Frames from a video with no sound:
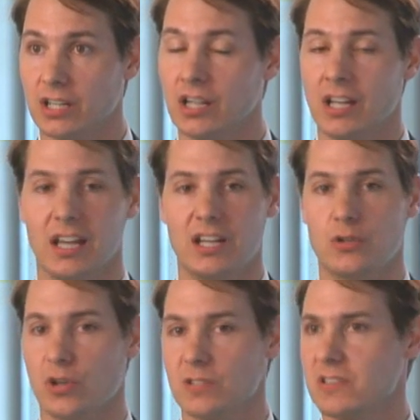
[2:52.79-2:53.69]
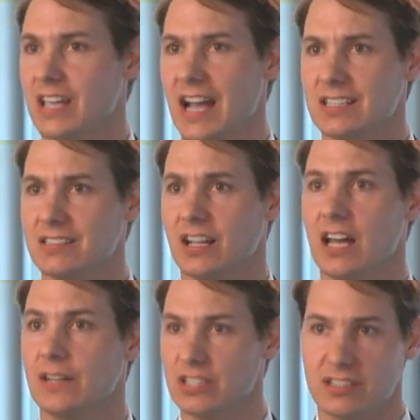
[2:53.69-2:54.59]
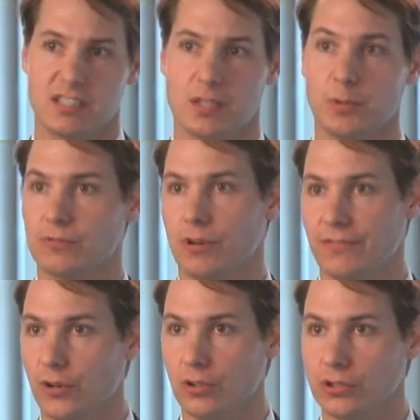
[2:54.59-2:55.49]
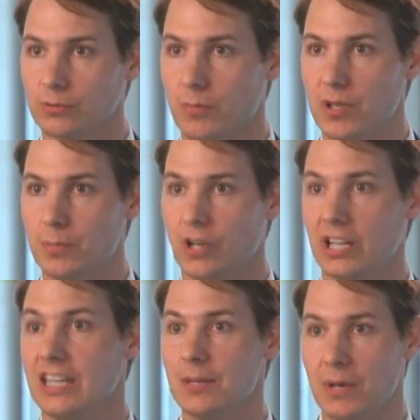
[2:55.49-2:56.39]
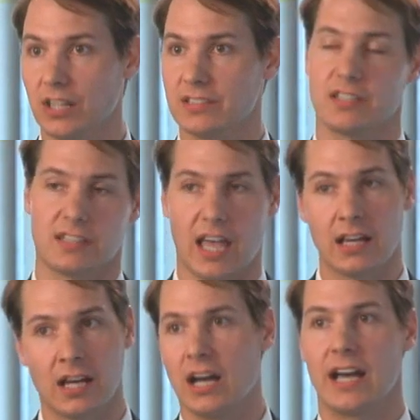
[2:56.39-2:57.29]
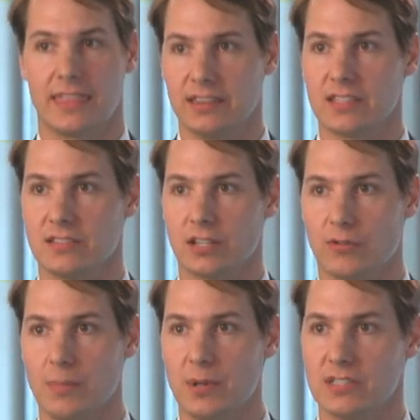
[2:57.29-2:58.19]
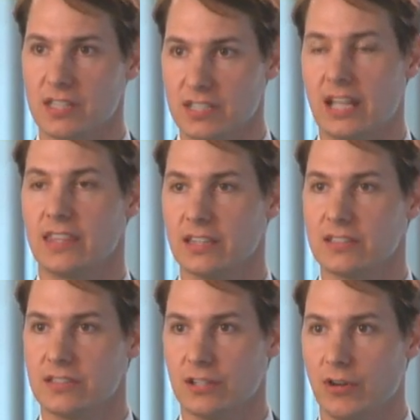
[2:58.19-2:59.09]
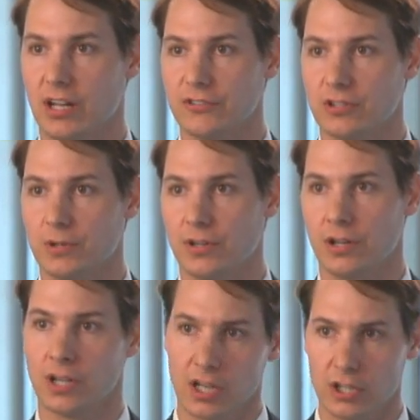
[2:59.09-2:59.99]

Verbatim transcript: And endorsements act as a kind of a system of referrals where people can email us to say, I think this is a great business and I think this is a great entrepreneur.